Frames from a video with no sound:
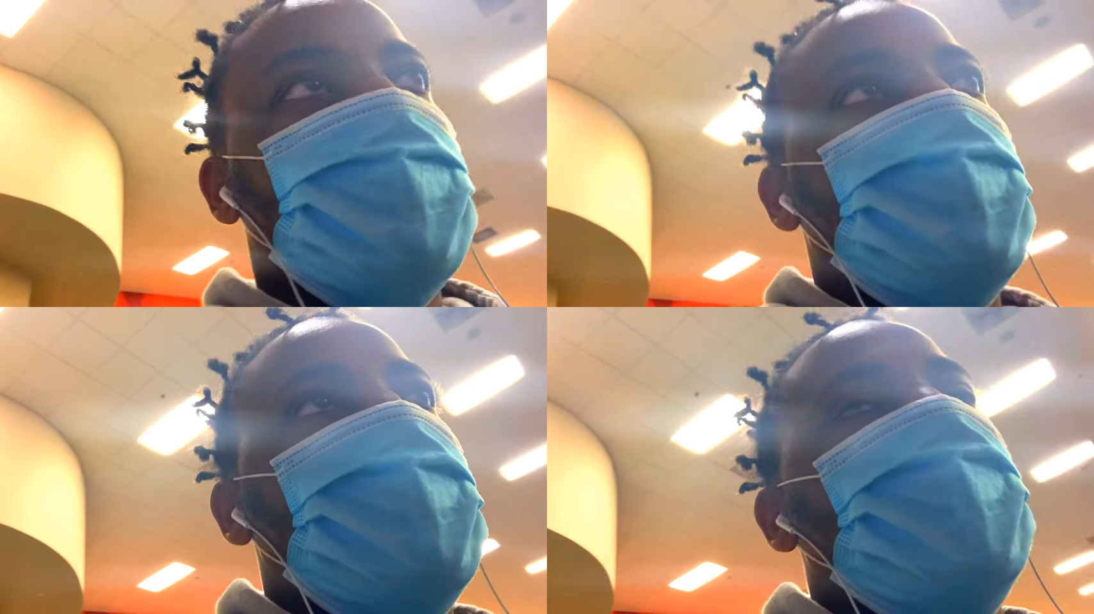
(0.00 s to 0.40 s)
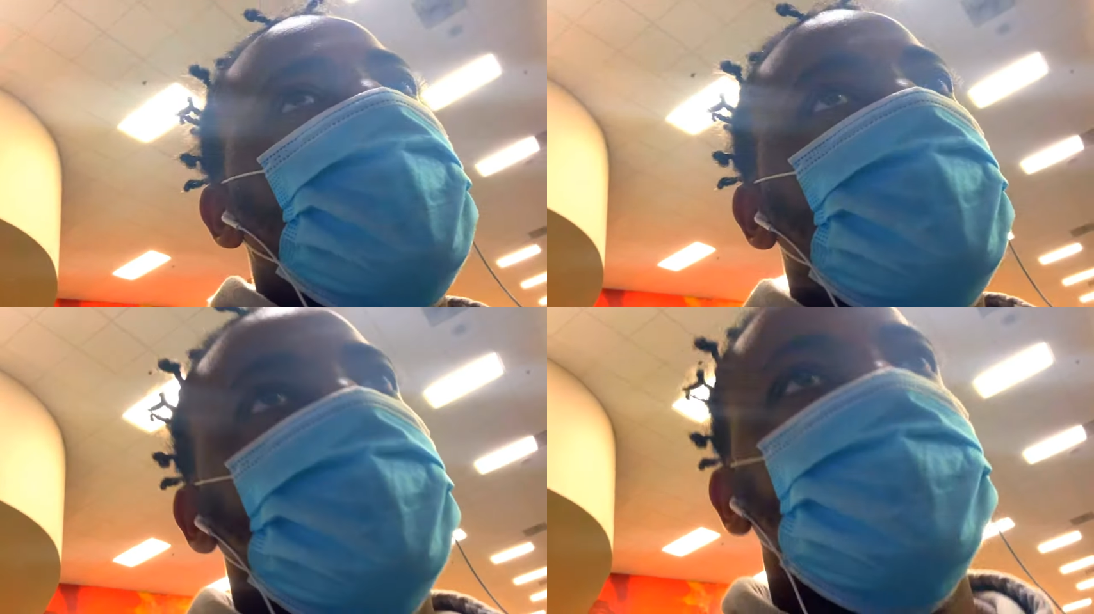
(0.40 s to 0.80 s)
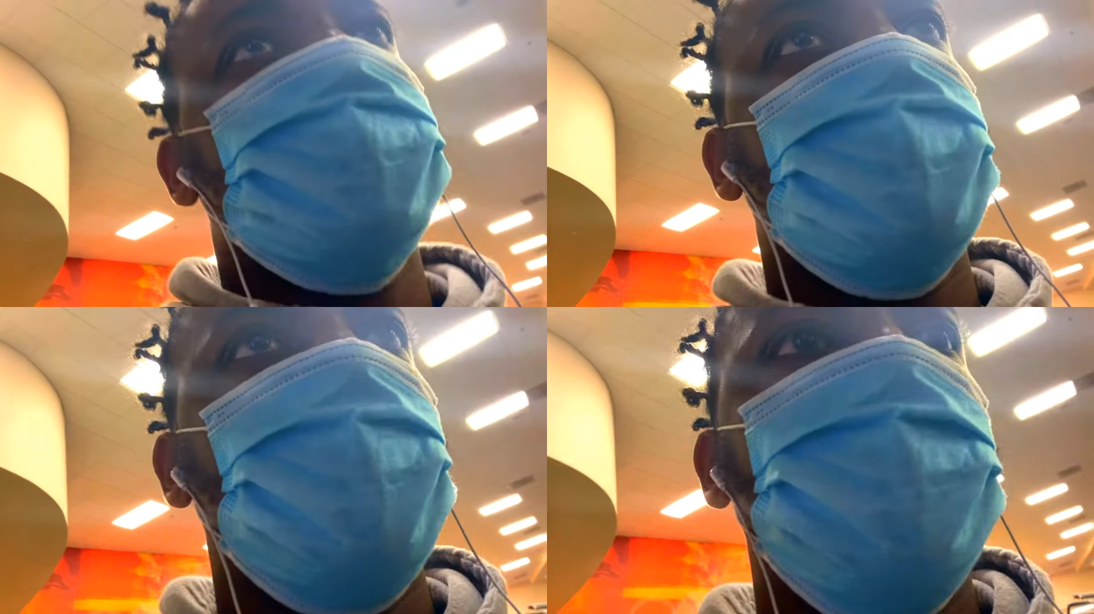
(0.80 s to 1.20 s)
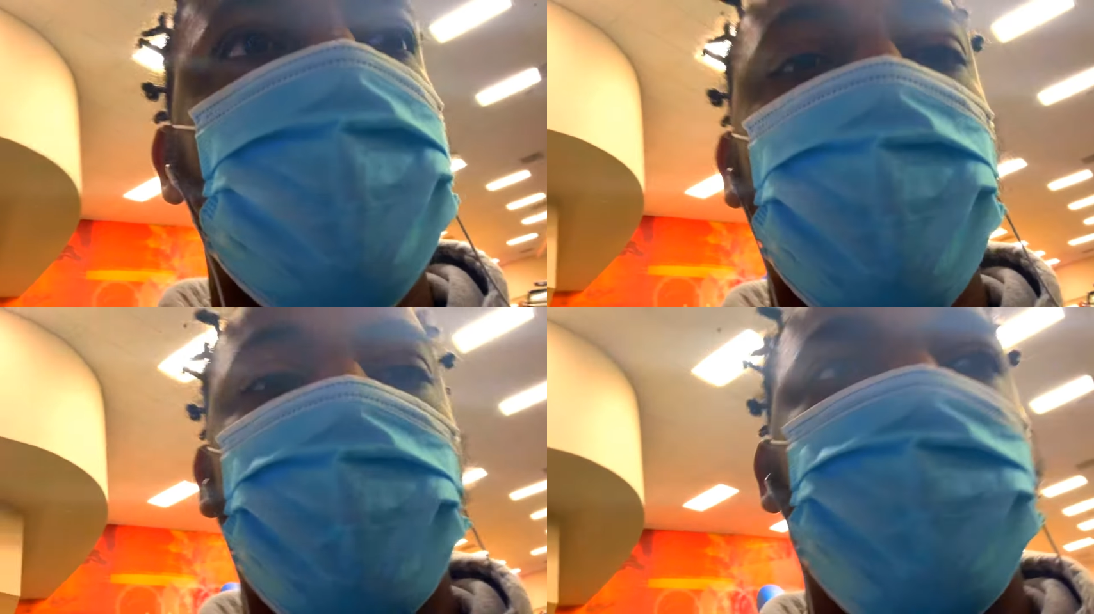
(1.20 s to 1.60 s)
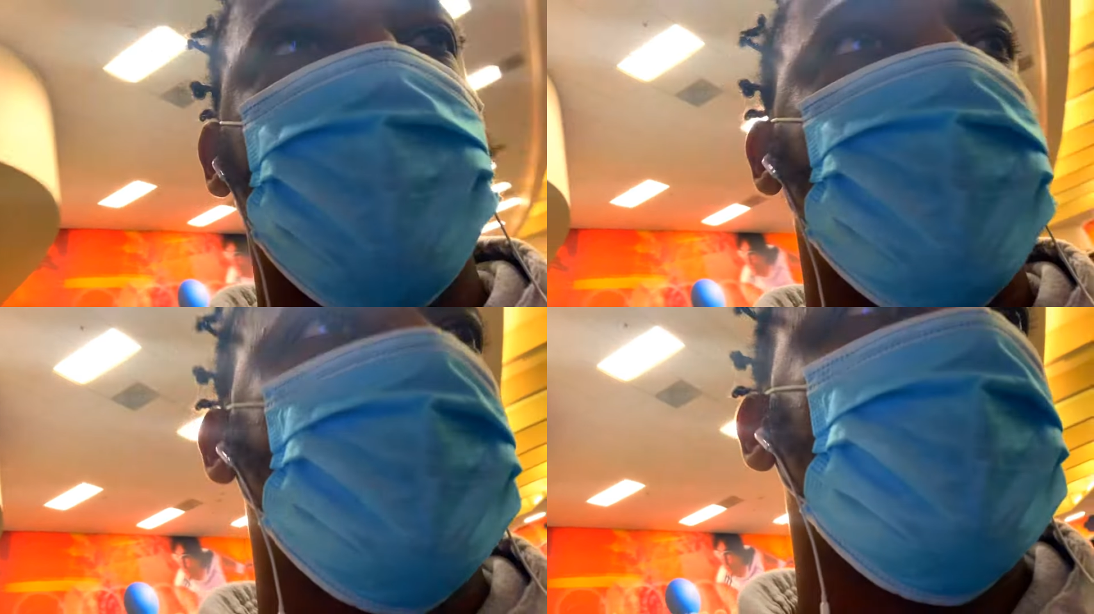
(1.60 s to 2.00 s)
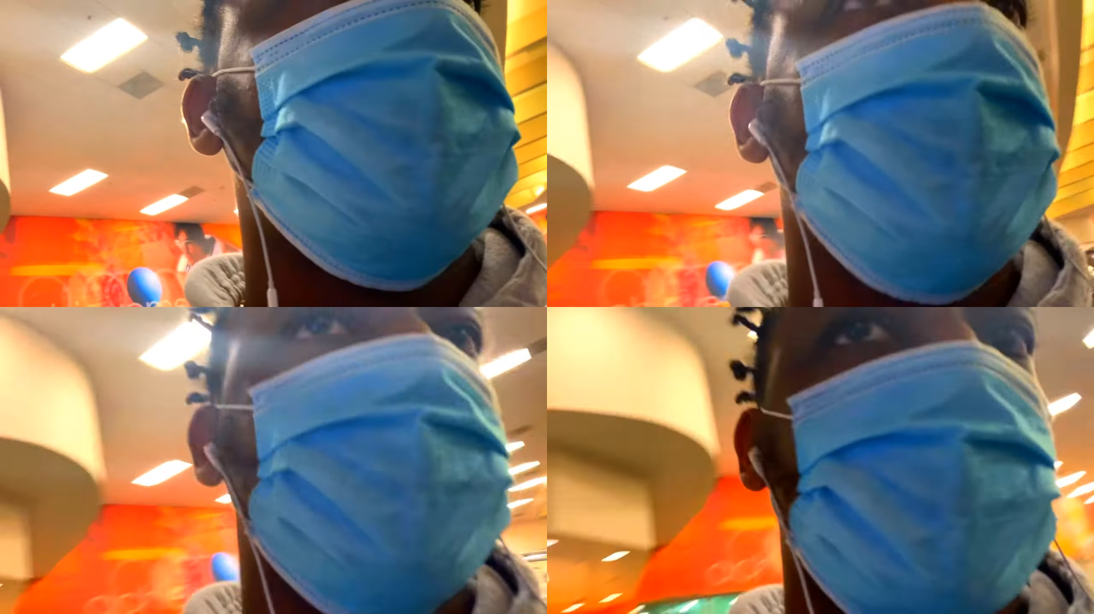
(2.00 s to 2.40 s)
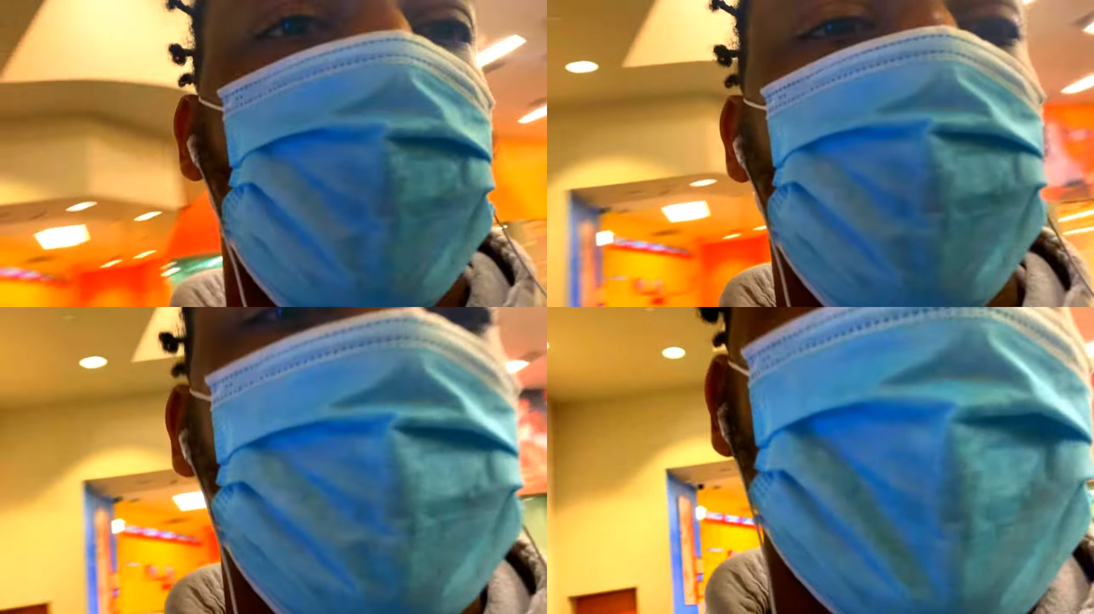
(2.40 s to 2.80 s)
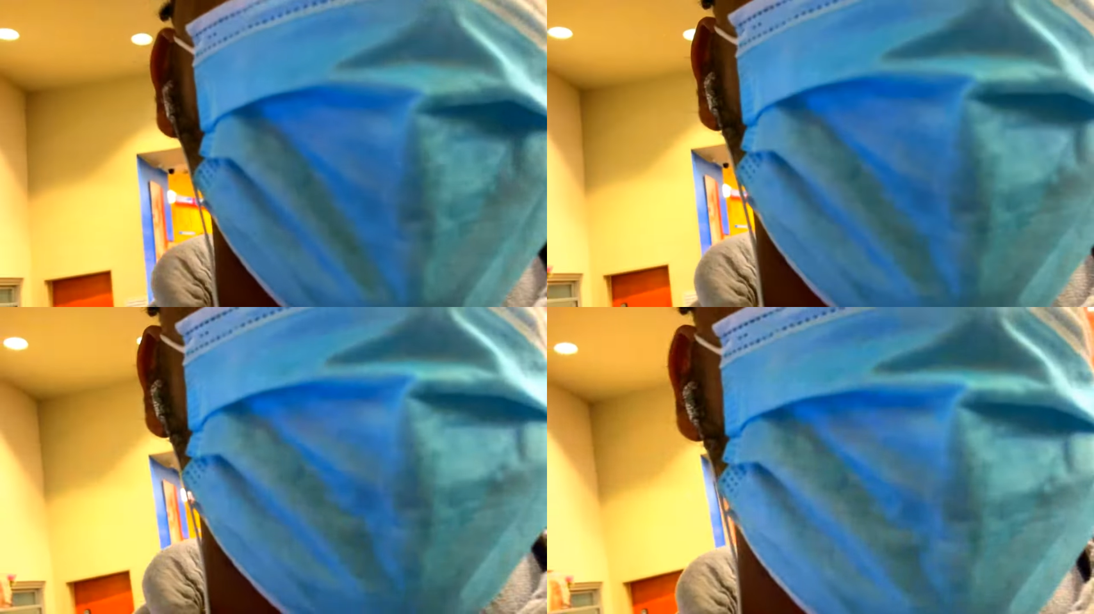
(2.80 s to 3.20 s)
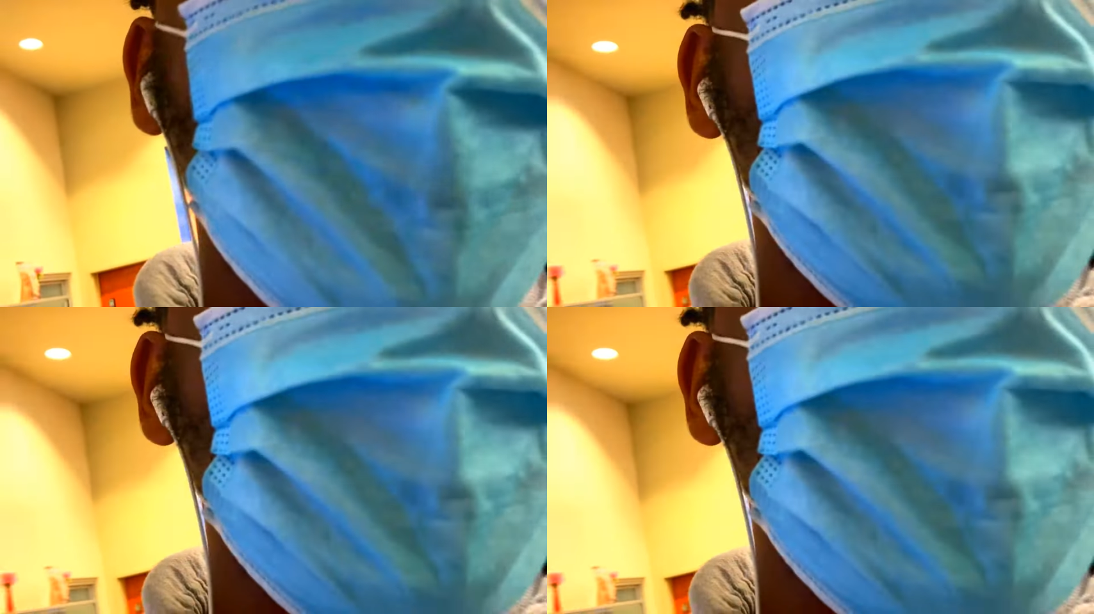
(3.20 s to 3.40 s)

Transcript: (no speaker visible)